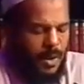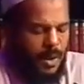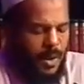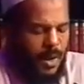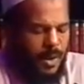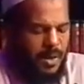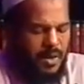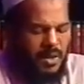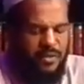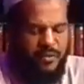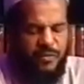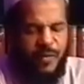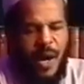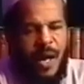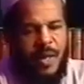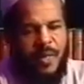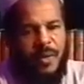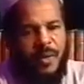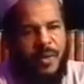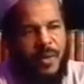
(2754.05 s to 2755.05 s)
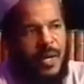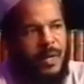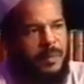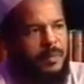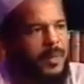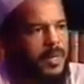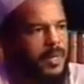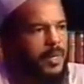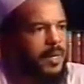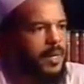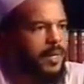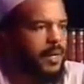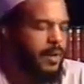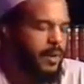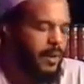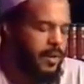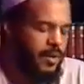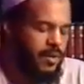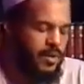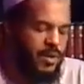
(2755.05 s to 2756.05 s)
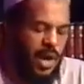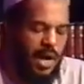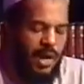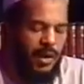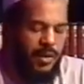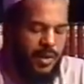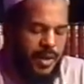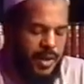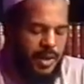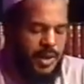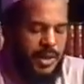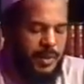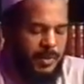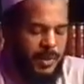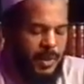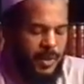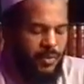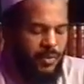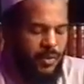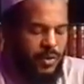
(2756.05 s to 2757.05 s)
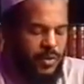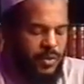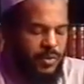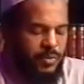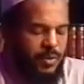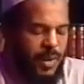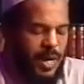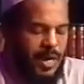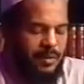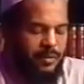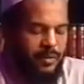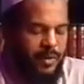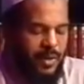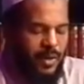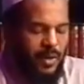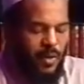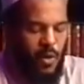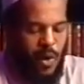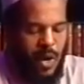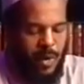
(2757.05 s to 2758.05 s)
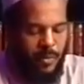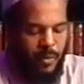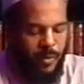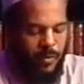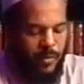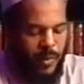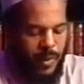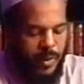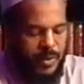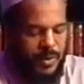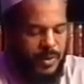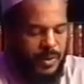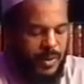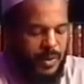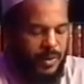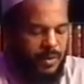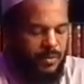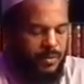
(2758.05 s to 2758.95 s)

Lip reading: His father had been a scholar in Egypt and was part of the Ikhwan movement,